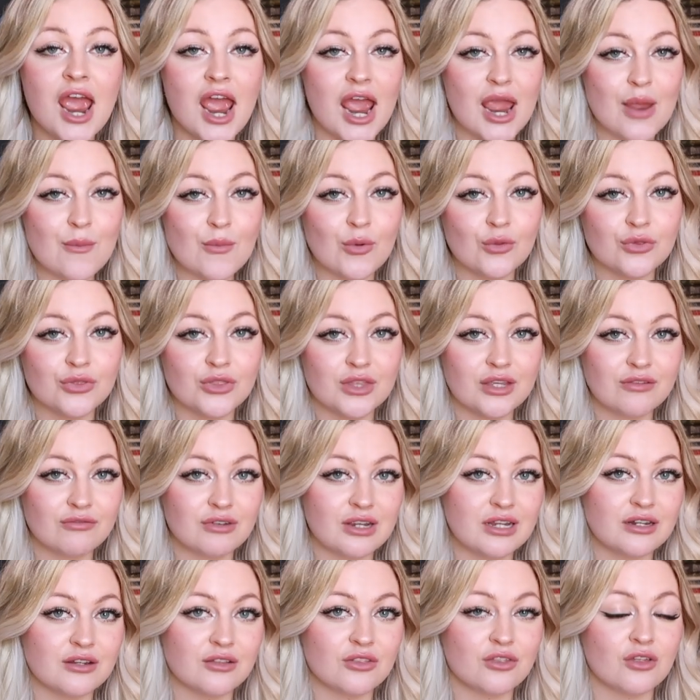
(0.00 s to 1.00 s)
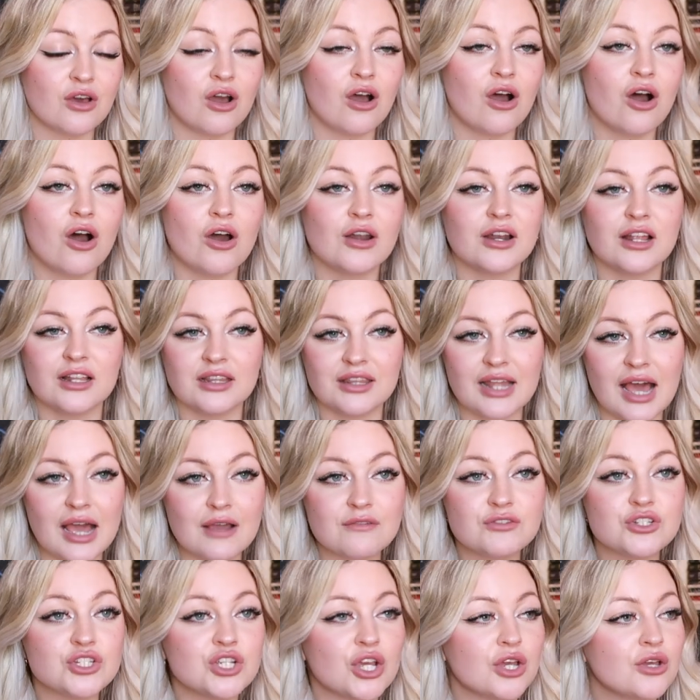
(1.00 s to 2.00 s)
a monthly readathon,
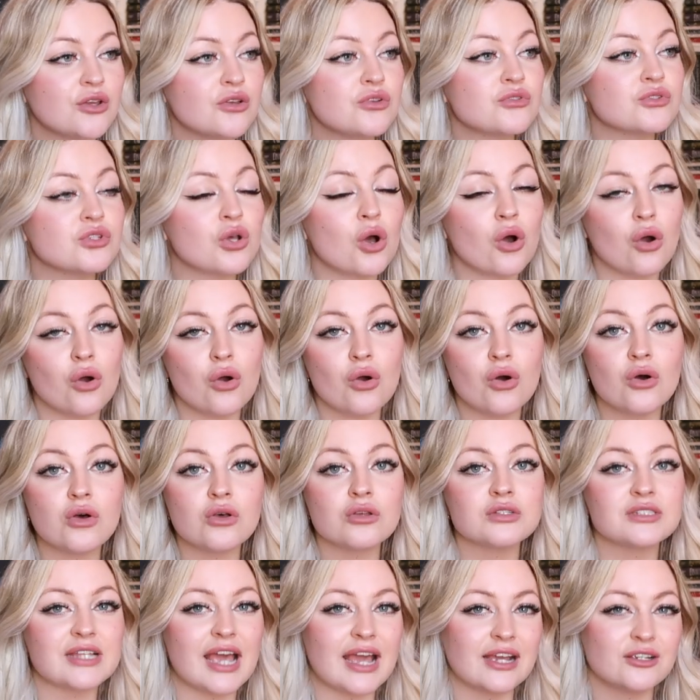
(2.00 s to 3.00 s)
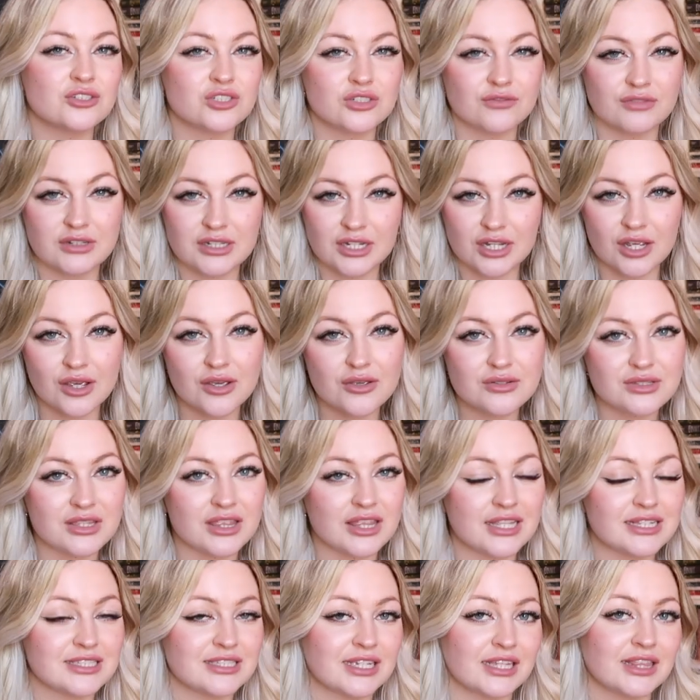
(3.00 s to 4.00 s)
live shows, hauls, extra videos,
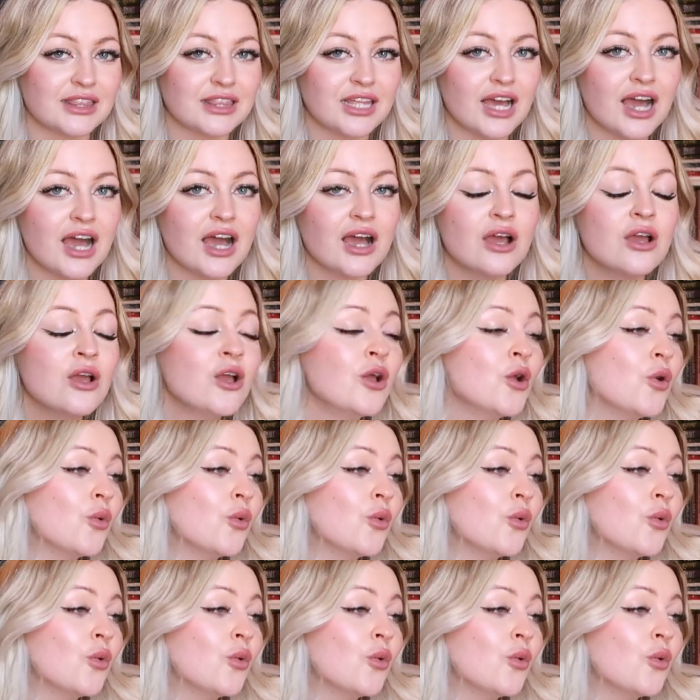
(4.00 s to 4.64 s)
and things like that.